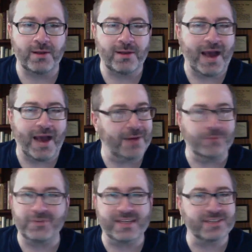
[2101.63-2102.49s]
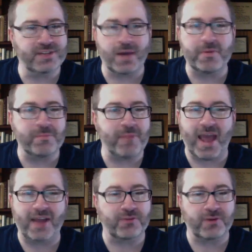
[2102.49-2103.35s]
I don't think it's coming
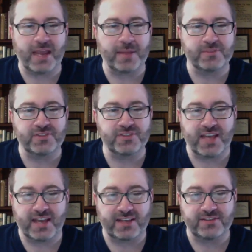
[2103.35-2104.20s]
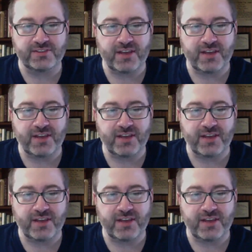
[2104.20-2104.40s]
back for Game 6.